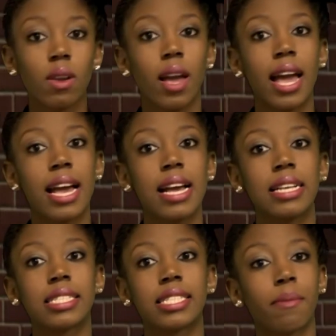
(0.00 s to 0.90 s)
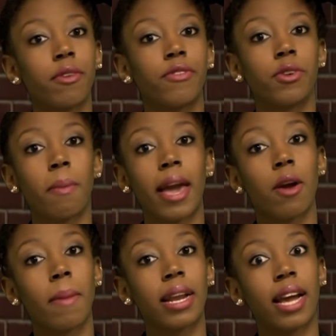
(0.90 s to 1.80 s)
As some of you may
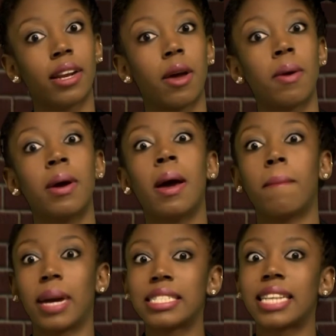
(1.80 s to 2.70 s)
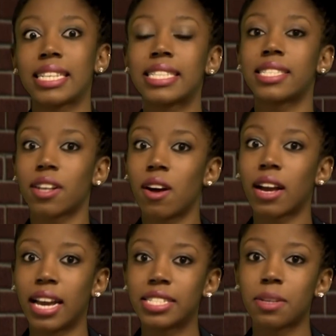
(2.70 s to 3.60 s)
or may not know, Mike Jax is a
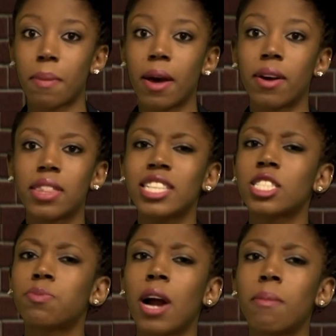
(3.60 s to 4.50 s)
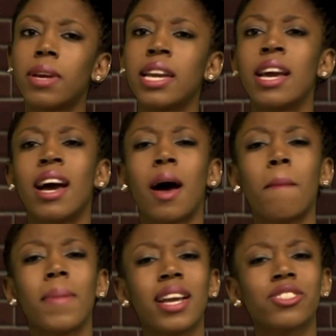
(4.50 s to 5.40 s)
Caucasian male, and this is probably a
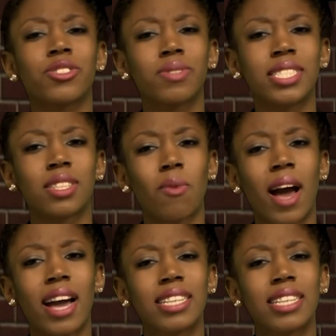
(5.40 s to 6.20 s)
major reason why